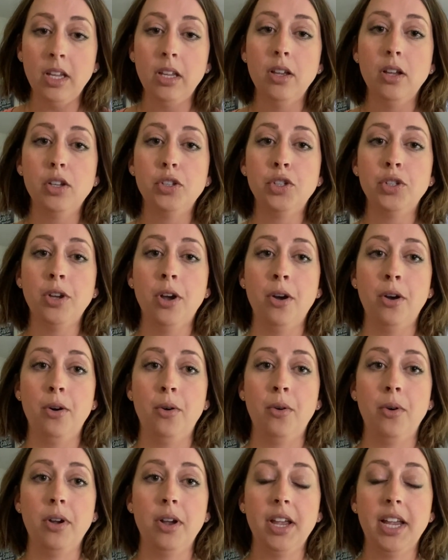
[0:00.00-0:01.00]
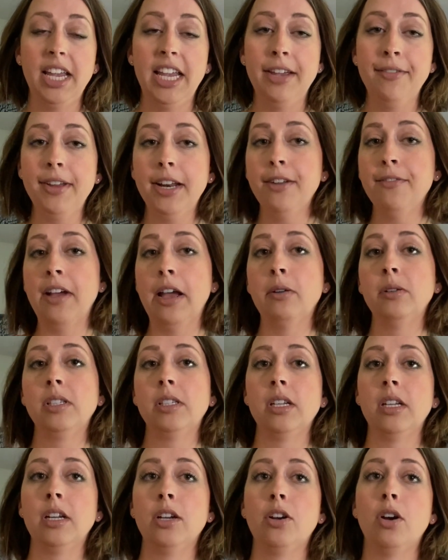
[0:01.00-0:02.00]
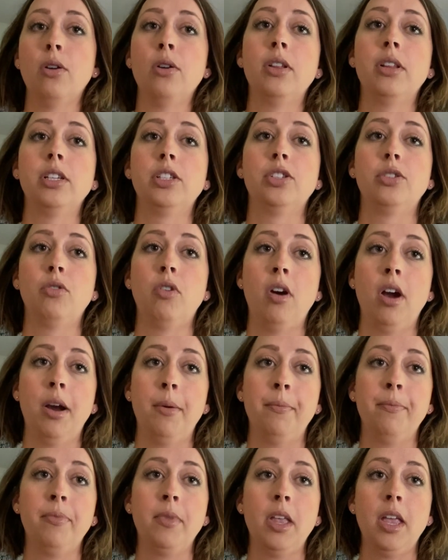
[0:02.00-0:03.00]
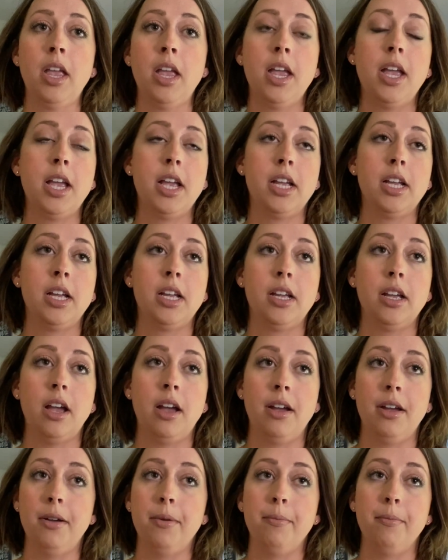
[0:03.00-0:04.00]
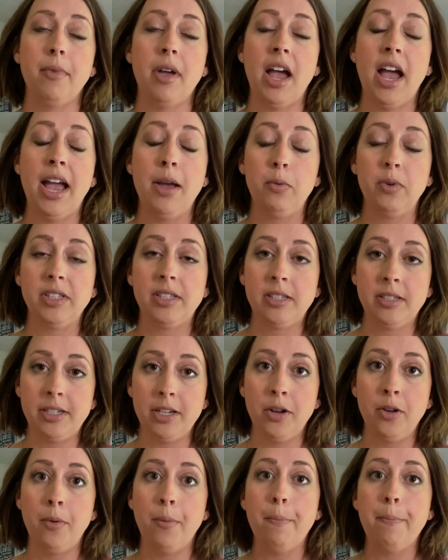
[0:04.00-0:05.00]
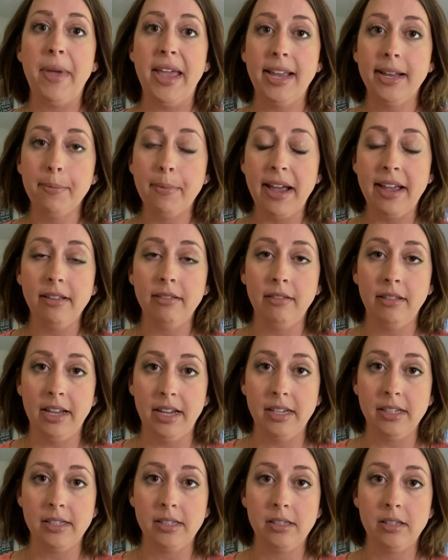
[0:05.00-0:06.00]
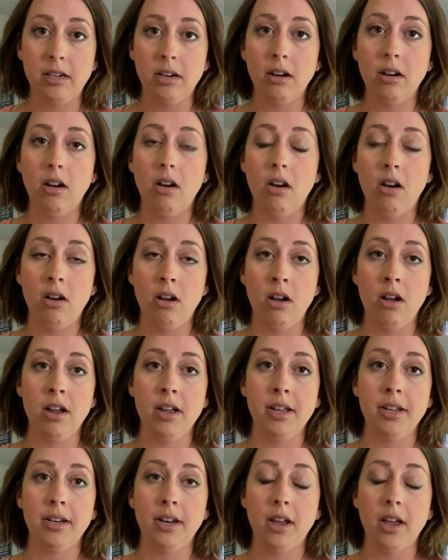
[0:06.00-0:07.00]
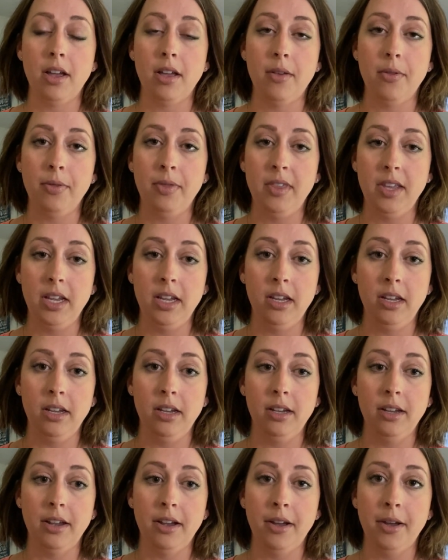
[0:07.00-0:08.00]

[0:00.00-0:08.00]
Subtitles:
So even if I was gonna go to the store, I would still make my list on the